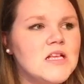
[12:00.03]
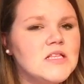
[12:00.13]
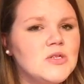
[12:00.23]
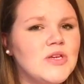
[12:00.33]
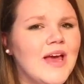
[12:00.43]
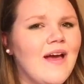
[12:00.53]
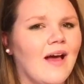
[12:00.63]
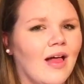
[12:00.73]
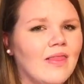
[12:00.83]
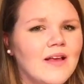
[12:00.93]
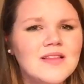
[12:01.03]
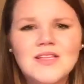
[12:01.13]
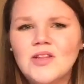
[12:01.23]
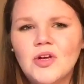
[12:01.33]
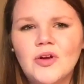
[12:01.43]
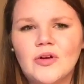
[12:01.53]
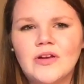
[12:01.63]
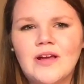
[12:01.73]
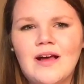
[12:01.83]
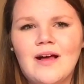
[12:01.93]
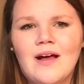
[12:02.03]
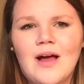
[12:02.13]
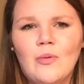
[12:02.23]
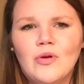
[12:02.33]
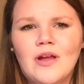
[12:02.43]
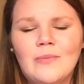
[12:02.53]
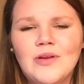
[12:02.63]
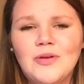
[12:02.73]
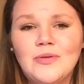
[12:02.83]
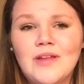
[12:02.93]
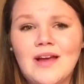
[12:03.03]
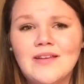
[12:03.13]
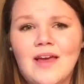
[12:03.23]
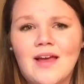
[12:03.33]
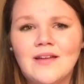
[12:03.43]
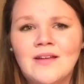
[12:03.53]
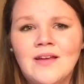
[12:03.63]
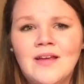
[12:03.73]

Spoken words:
So yeah, lesson learned. I will not be doing that again.